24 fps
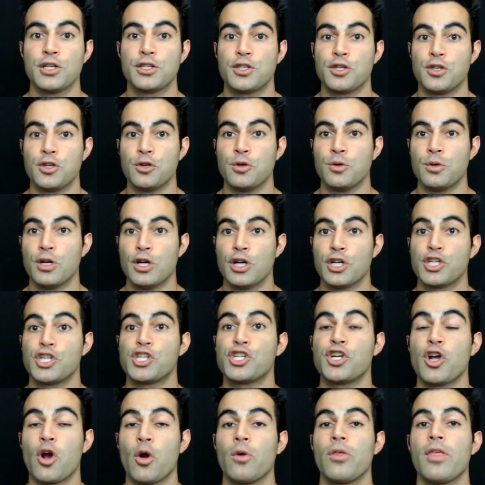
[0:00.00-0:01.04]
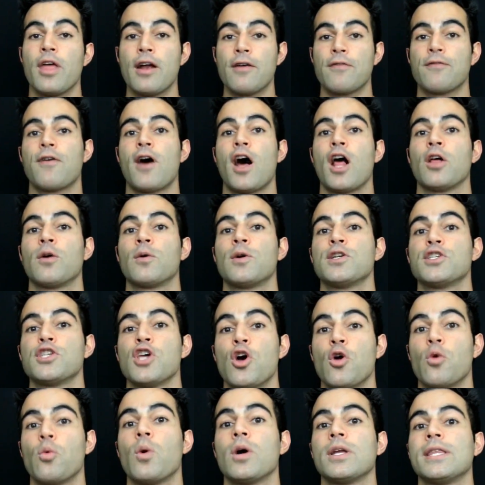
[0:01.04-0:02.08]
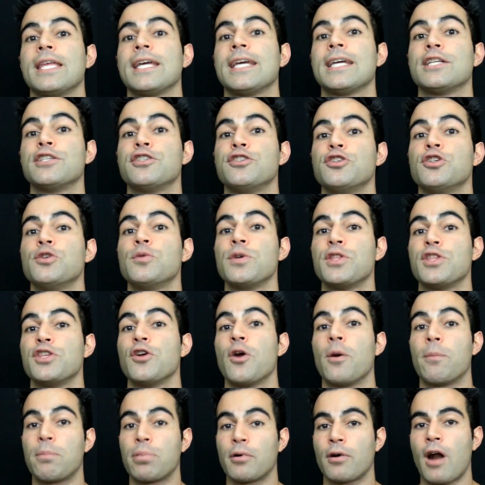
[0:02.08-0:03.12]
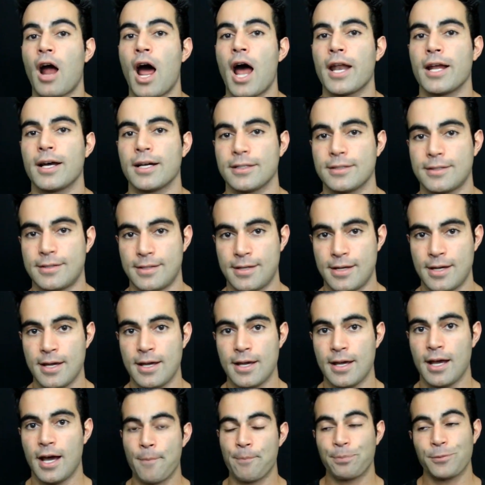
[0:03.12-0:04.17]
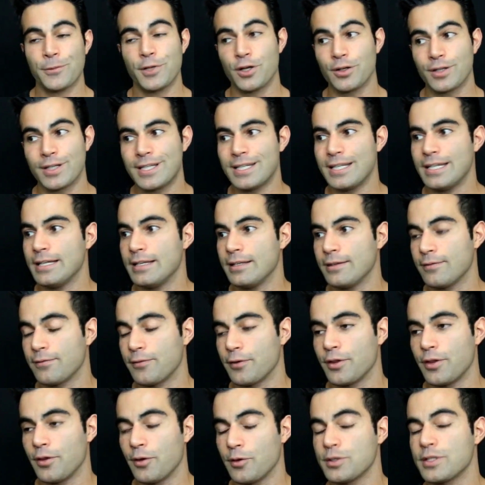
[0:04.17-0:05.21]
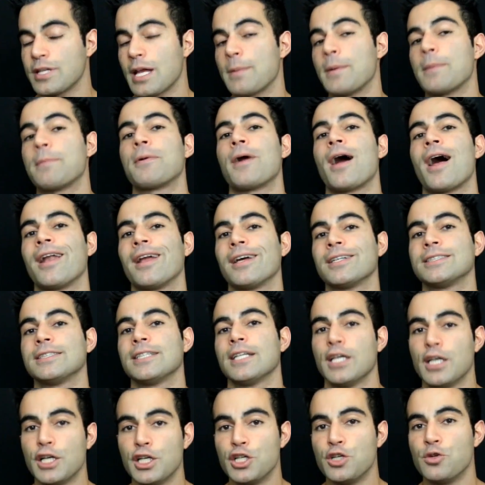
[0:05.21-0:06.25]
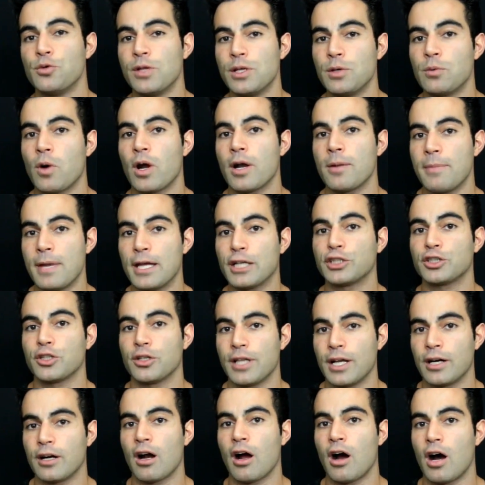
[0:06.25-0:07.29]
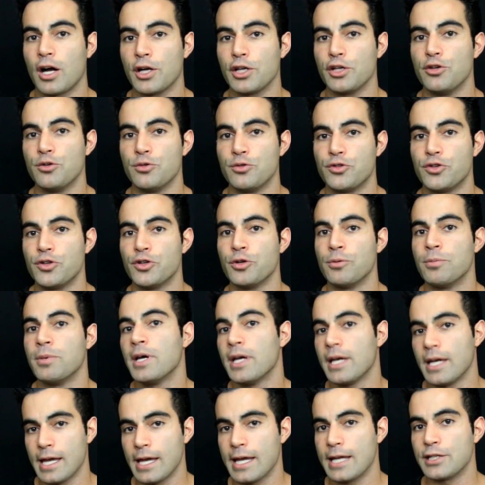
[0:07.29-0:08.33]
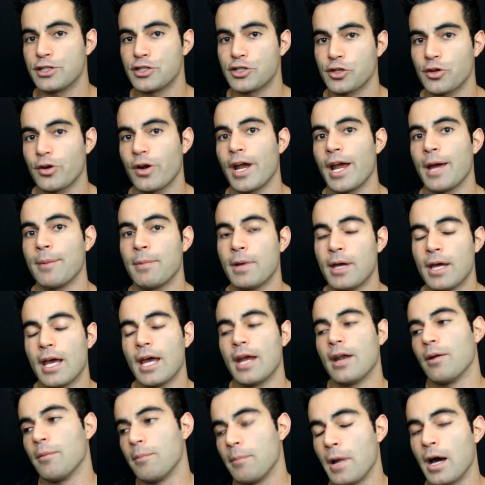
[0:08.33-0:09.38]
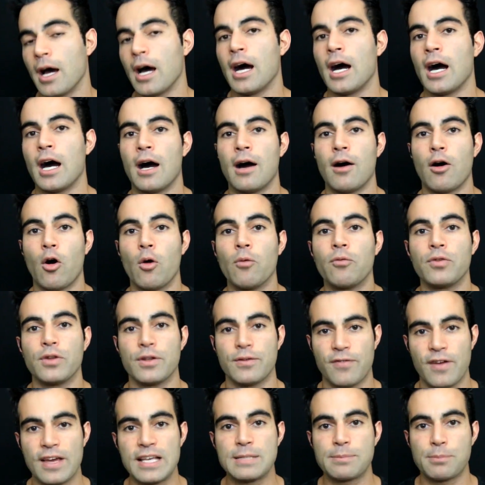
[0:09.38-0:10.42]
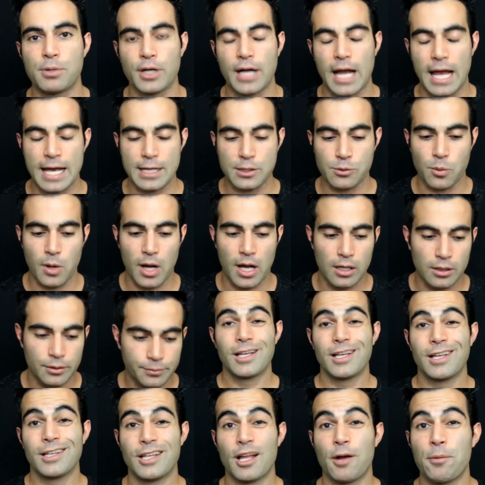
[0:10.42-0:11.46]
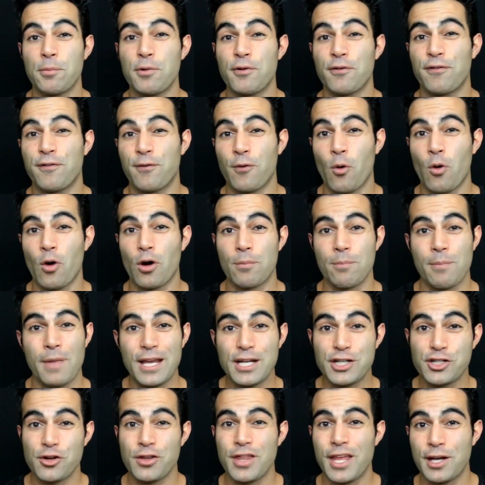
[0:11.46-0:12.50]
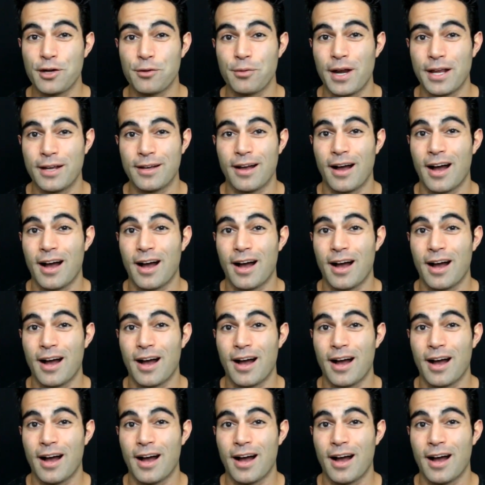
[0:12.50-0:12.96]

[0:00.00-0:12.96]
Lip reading: to show their followers what they can do with your product. Key for those type of products, you really want to make sure they're on YouTube, Instagram, and hopefully Facebook as well. Number 4, make sure they create